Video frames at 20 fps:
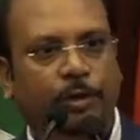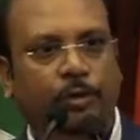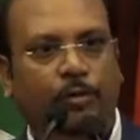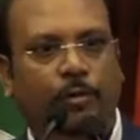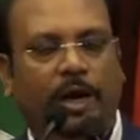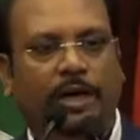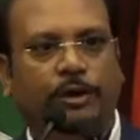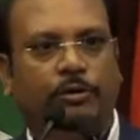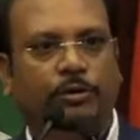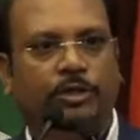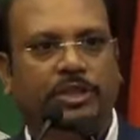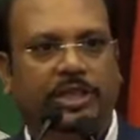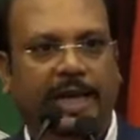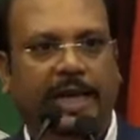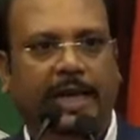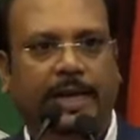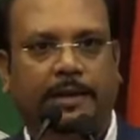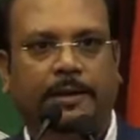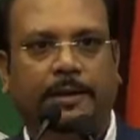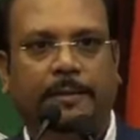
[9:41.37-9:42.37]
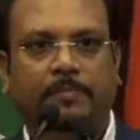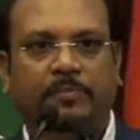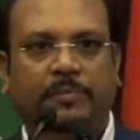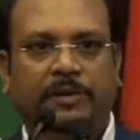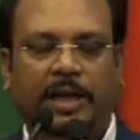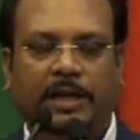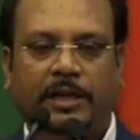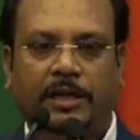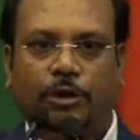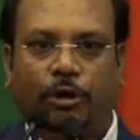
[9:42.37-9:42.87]
you want to check
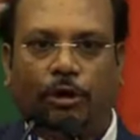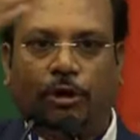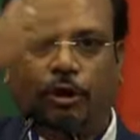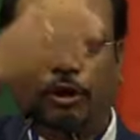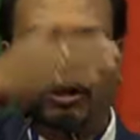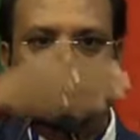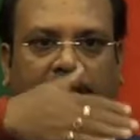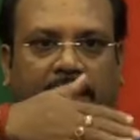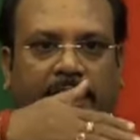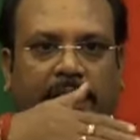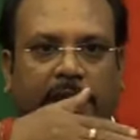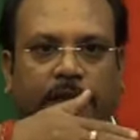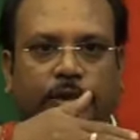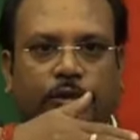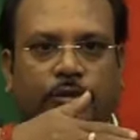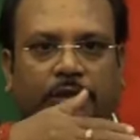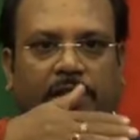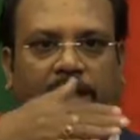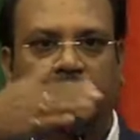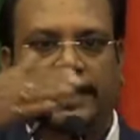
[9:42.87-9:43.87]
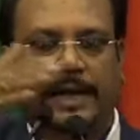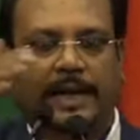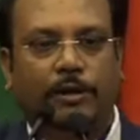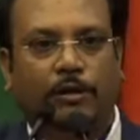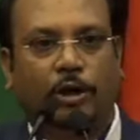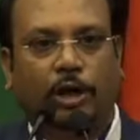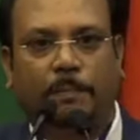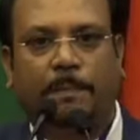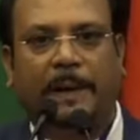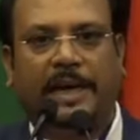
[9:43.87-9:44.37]
that your organic insulin
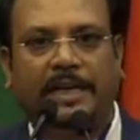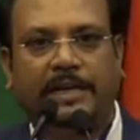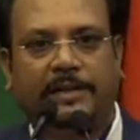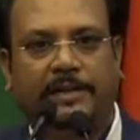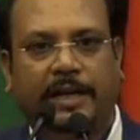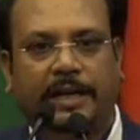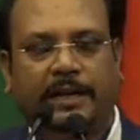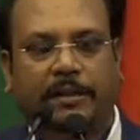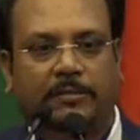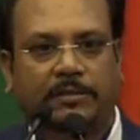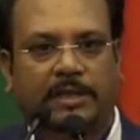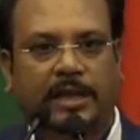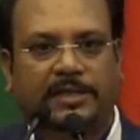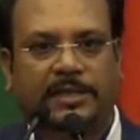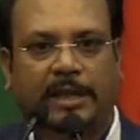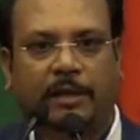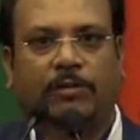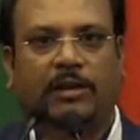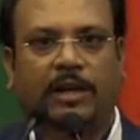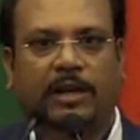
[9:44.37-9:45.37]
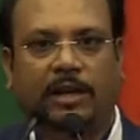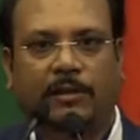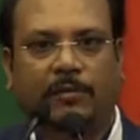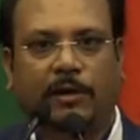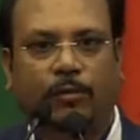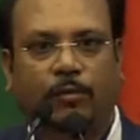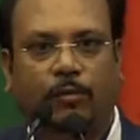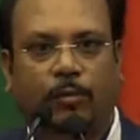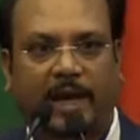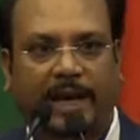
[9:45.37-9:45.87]
cannot penetrate the cellular
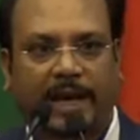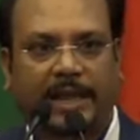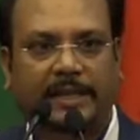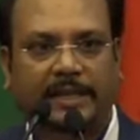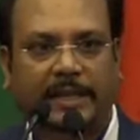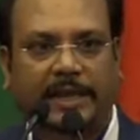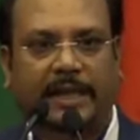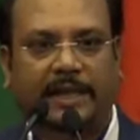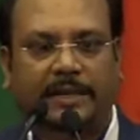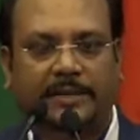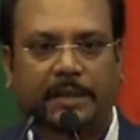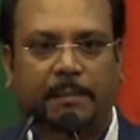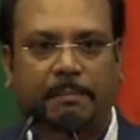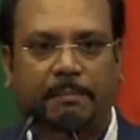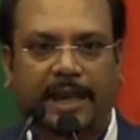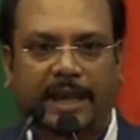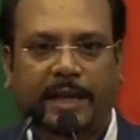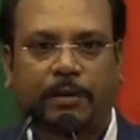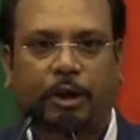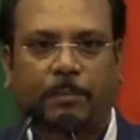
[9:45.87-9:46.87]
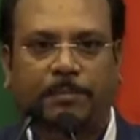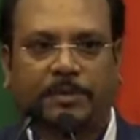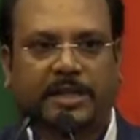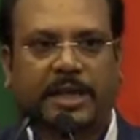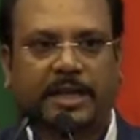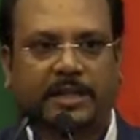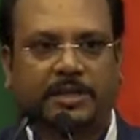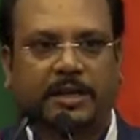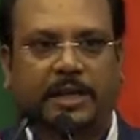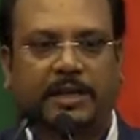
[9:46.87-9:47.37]
level, why there is a main
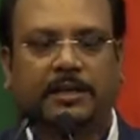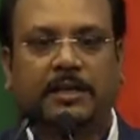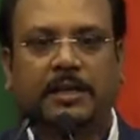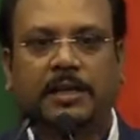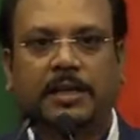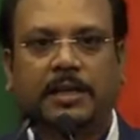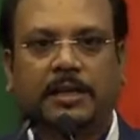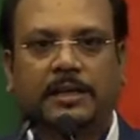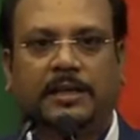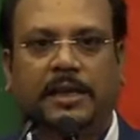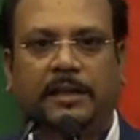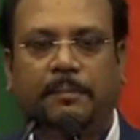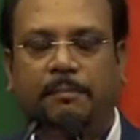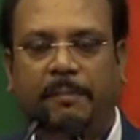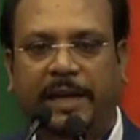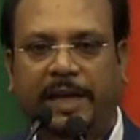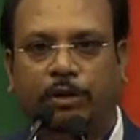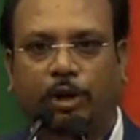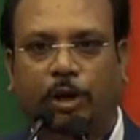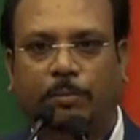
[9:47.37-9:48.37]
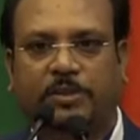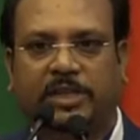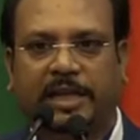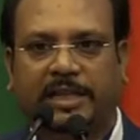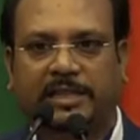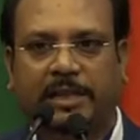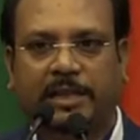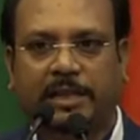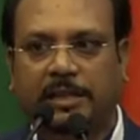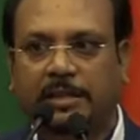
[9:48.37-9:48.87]
obstruction? The main
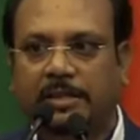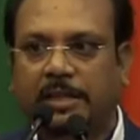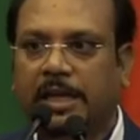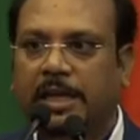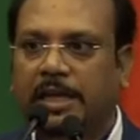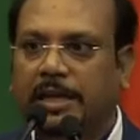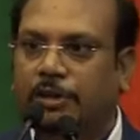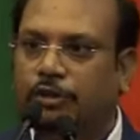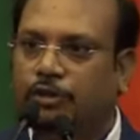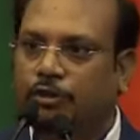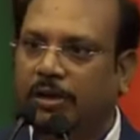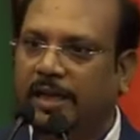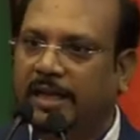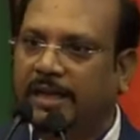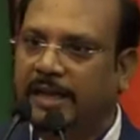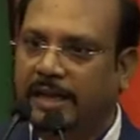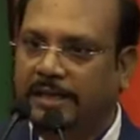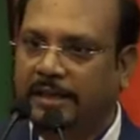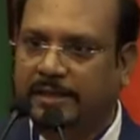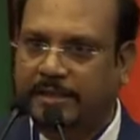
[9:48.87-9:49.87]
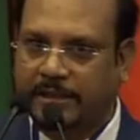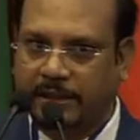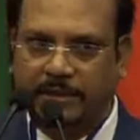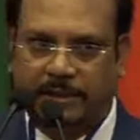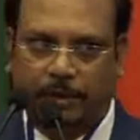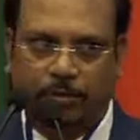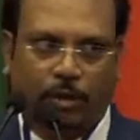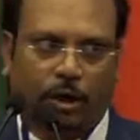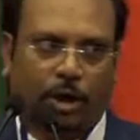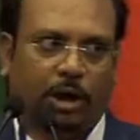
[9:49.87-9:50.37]
obstruction is insulin
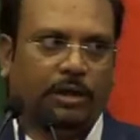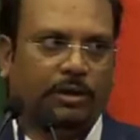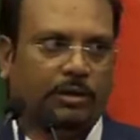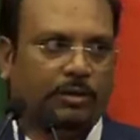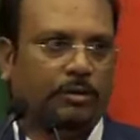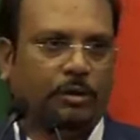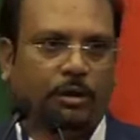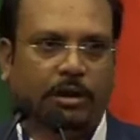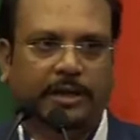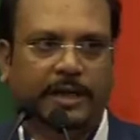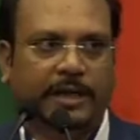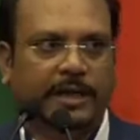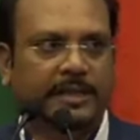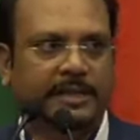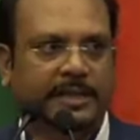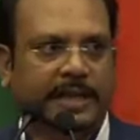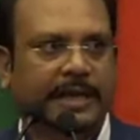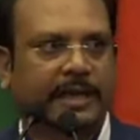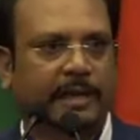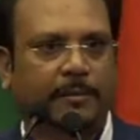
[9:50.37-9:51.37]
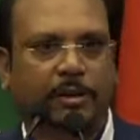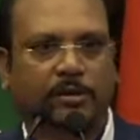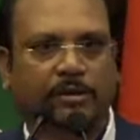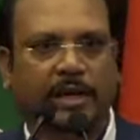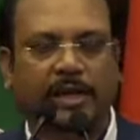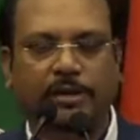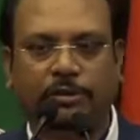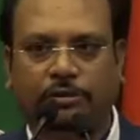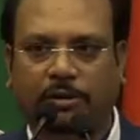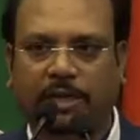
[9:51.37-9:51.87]
resistance. You all already said about
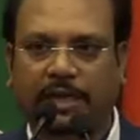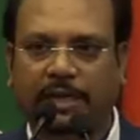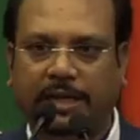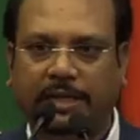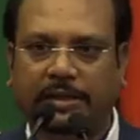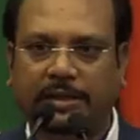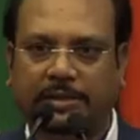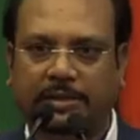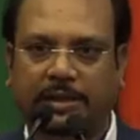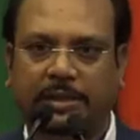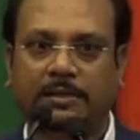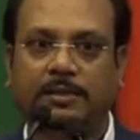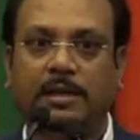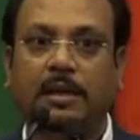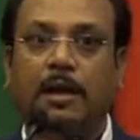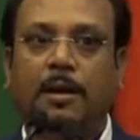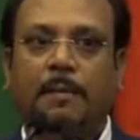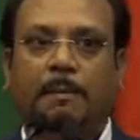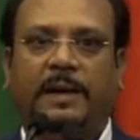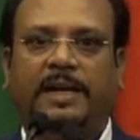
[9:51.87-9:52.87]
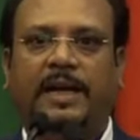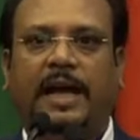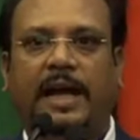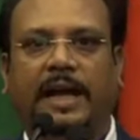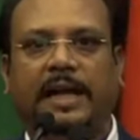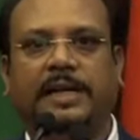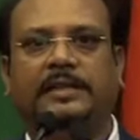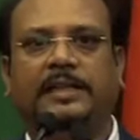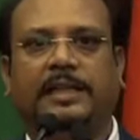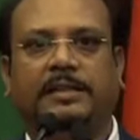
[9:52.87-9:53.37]
the insulin resistance, but
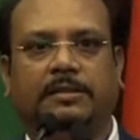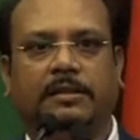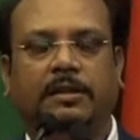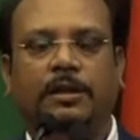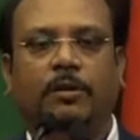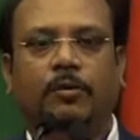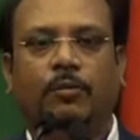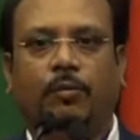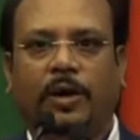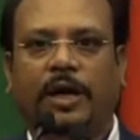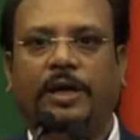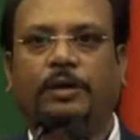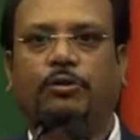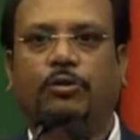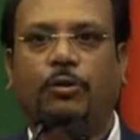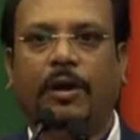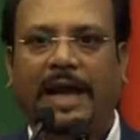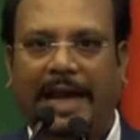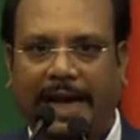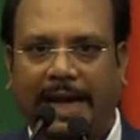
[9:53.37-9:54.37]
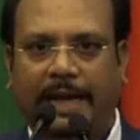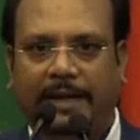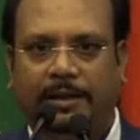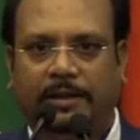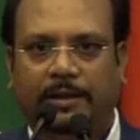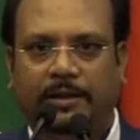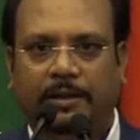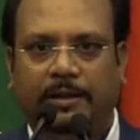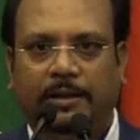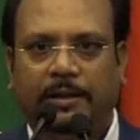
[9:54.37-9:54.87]
I just want to
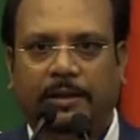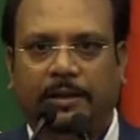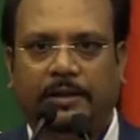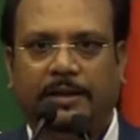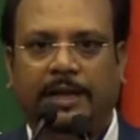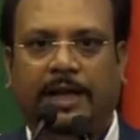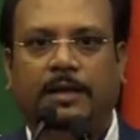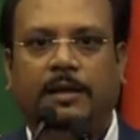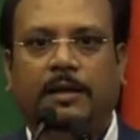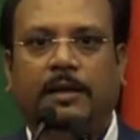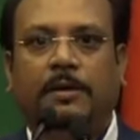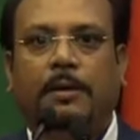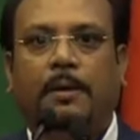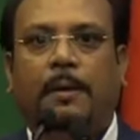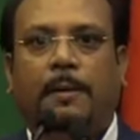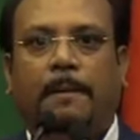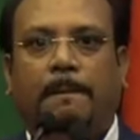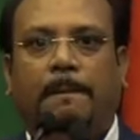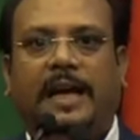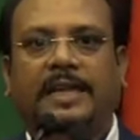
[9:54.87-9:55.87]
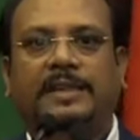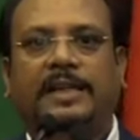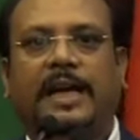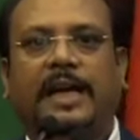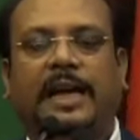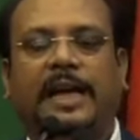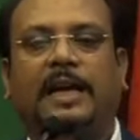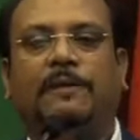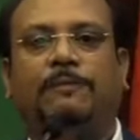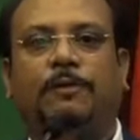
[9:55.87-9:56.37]
add that by the
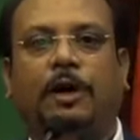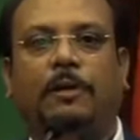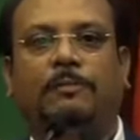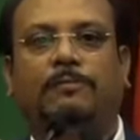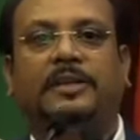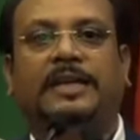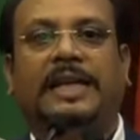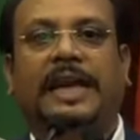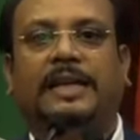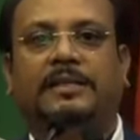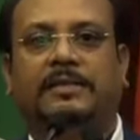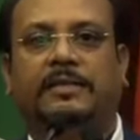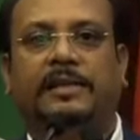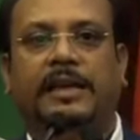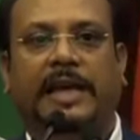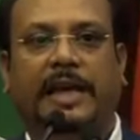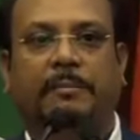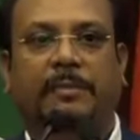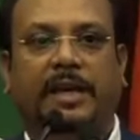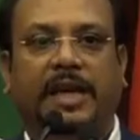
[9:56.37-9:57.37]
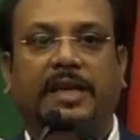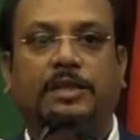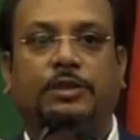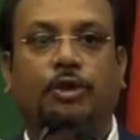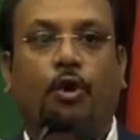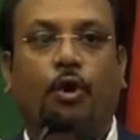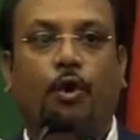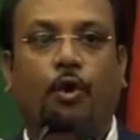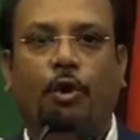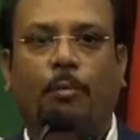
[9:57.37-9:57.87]
help of test name is
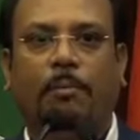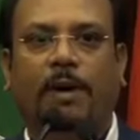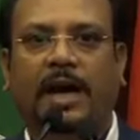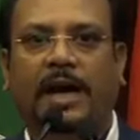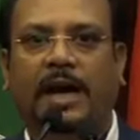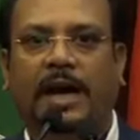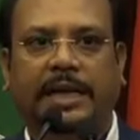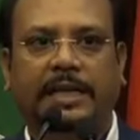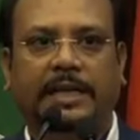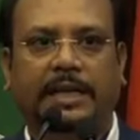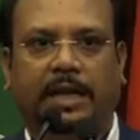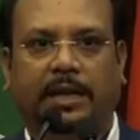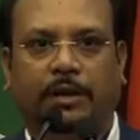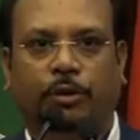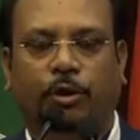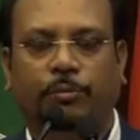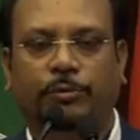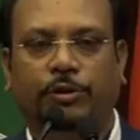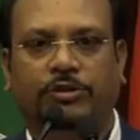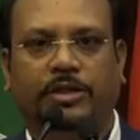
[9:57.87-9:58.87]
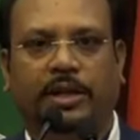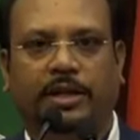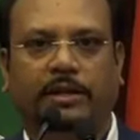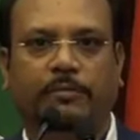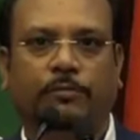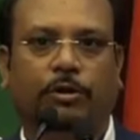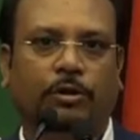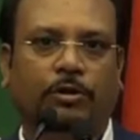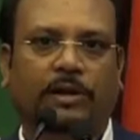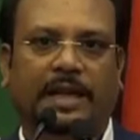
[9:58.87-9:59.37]
HOMA-IR,
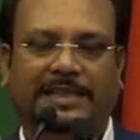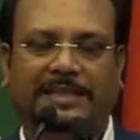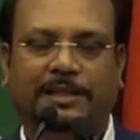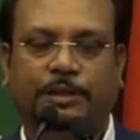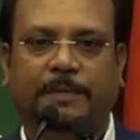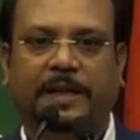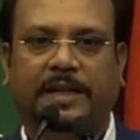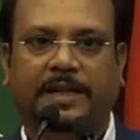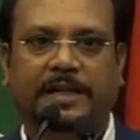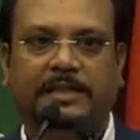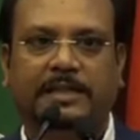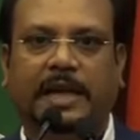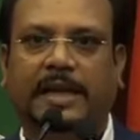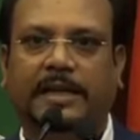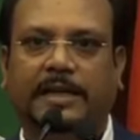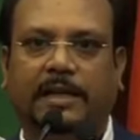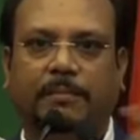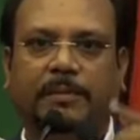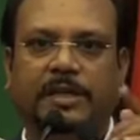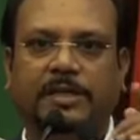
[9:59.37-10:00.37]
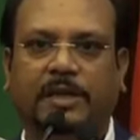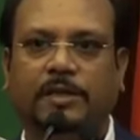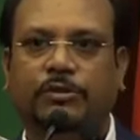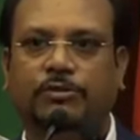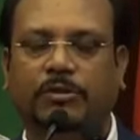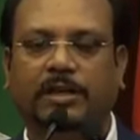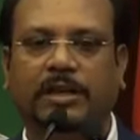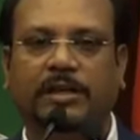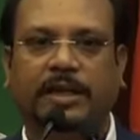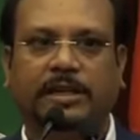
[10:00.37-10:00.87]
homeostatic nodal assessment test. IR means
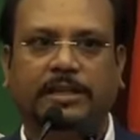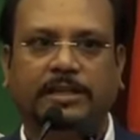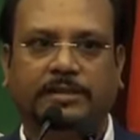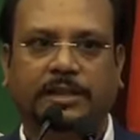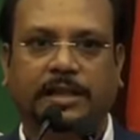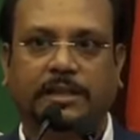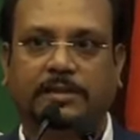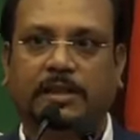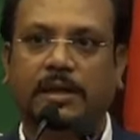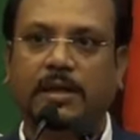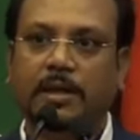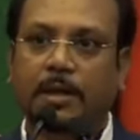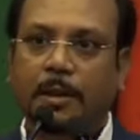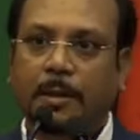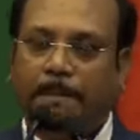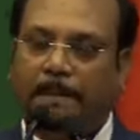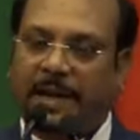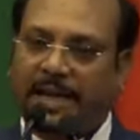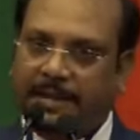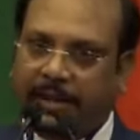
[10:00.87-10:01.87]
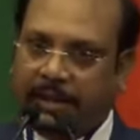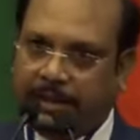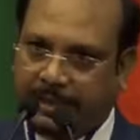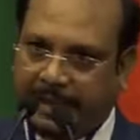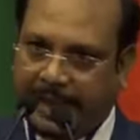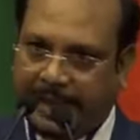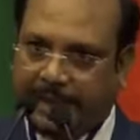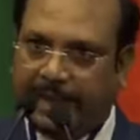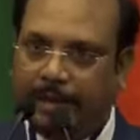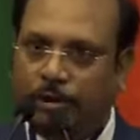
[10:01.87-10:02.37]
insulin resistance. By the
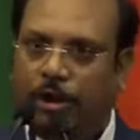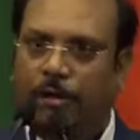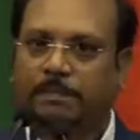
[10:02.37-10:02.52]
taking